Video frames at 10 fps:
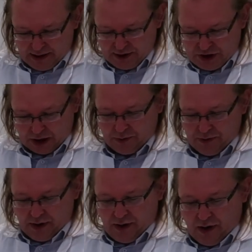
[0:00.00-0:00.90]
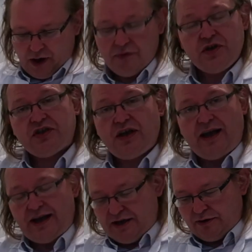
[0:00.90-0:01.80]
So on the
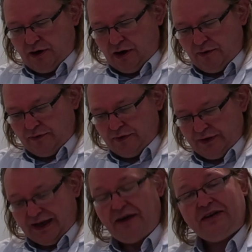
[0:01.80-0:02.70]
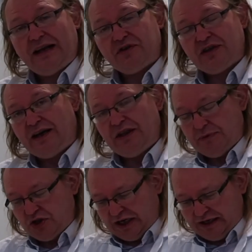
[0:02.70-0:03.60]
side of the left-hand side of the
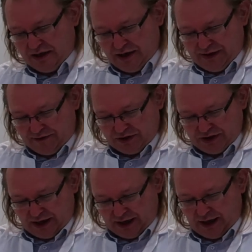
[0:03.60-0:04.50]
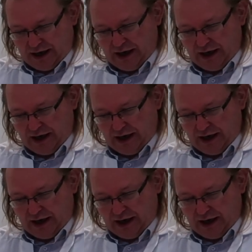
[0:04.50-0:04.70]
machine, there is a